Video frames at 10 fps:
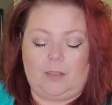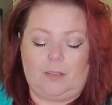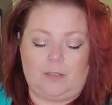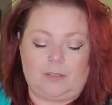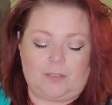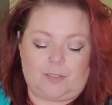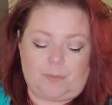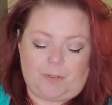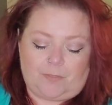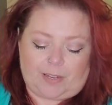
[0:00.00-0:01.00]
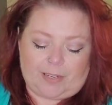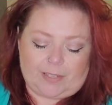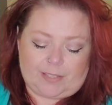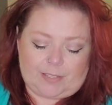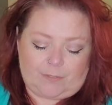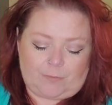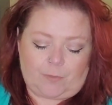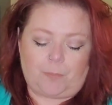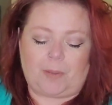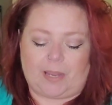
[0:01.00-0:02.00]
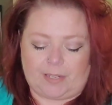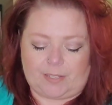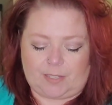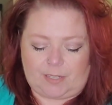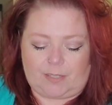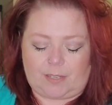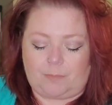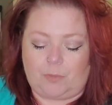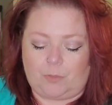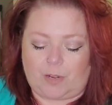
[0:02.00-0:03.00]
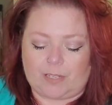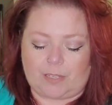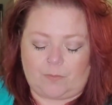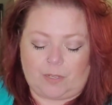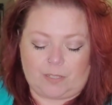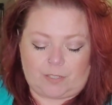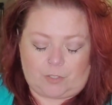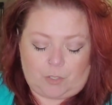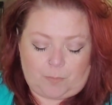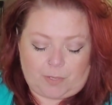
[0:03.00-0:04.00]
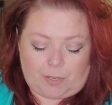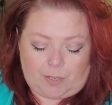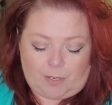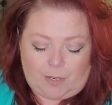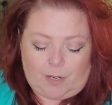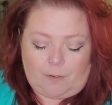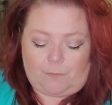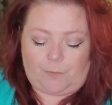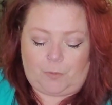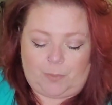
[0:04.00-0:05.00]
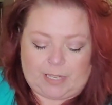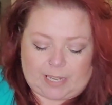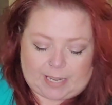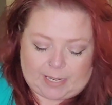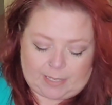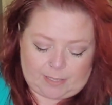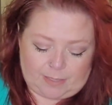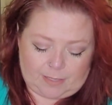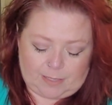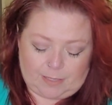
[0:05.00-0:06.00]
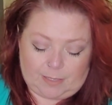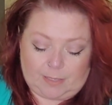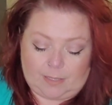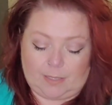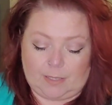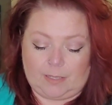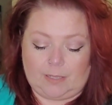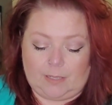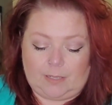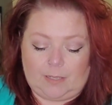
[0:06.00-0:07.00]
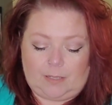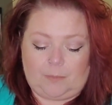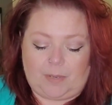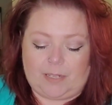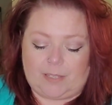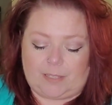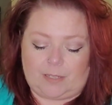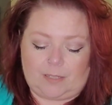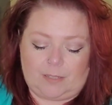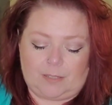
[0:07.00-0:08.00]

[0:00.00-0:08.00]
Some advice for Pisces. Sun, Moon, Rising, Venus, and Jupiter for the week ahead. Pisces.